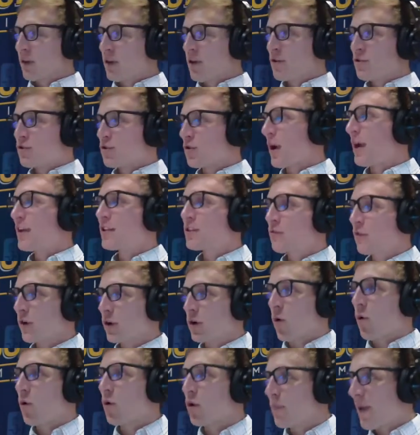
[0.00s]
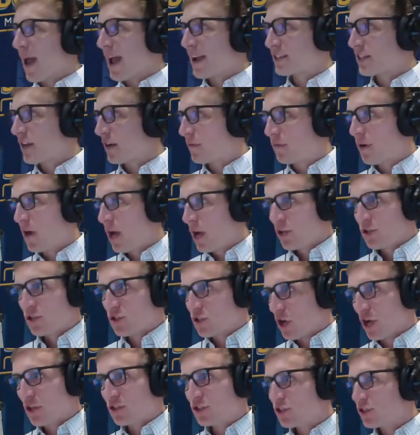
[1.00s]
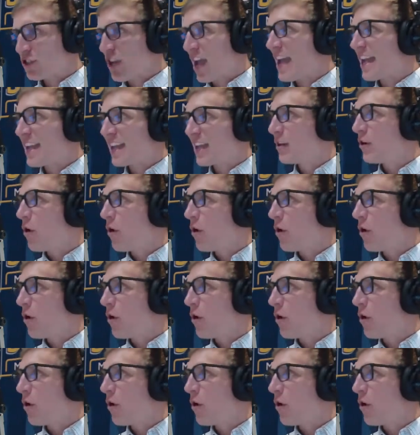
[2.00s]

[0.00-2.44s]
Transfer quarterbacks have just taken